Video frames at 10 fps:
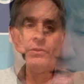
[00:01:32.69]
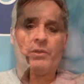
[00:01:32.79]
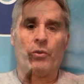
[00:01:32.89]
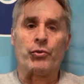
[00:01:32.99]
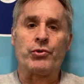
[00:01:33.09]

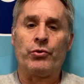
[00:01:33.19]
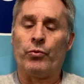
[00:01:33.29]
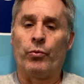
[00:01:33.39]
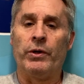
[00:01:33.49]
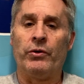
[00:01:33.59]
There are two
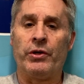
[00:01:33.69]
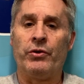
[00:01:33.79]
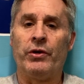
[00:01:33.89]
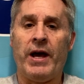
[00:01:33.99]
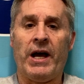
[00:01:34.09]
really
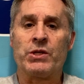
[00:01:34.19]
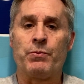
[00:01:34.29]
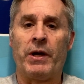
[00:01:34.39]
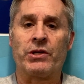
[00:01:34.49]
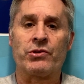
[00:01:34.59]
good
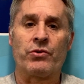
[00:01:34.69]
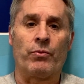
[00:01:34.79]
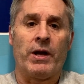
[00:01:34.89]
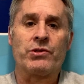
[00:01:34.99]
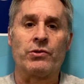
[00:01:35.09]
aspects to
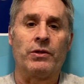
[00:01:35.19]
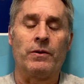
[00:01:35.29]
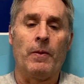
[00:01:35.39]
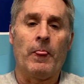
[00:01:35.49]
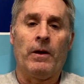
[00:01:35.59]
wrestling.
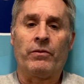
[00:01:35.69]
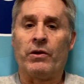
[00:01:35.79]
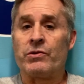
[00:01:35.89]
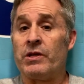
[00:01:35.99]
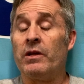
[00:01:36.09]

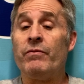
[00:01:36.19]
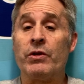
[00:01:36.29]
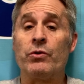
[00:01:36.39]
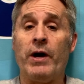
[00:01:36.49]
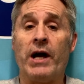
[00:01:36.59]
There's the
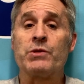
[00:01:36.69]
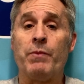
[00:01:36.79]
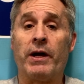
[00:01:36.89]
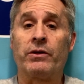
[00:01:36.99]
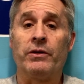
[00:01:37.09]
individual
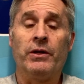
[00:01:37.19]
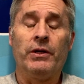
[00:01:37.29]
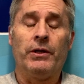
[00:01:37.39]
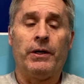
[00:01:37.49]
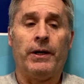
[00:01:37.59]
aspect,
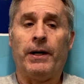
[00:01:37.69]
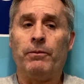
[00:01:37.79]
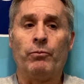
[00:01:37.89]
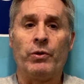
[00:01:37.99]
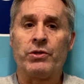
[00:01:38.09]

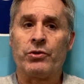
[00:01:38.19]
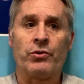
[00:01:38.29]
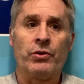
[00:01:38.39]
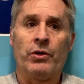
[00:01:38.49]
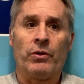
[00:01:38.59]
um, which
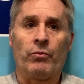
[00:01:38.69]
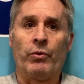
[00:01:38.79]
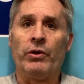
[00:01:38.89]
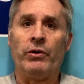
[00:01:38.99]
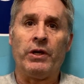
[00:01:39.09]

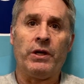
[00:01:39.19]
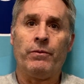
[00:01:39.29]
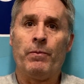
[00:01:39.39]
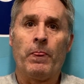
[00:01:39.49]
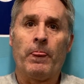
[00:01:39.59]
really
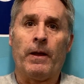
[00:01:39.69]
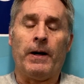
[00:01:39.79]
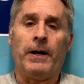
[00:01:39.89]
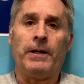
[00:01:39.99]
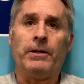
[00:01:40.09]

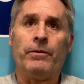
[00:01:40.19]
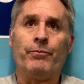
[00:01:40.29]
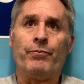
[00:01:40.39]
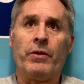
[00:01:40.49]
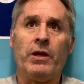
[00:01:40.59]

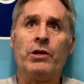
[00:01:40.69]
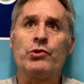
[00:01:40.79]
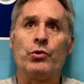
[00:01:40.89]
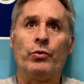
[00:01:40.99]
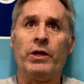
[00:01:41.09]

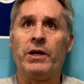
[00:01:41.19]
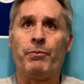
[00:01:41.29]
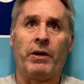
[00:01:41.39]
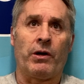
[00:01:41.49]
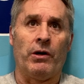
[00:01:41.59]
is unique
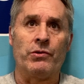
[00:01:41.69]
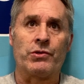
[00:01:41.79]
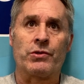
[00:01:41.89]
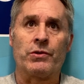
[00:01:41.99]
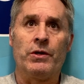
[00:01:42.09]

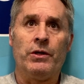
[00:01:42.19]
because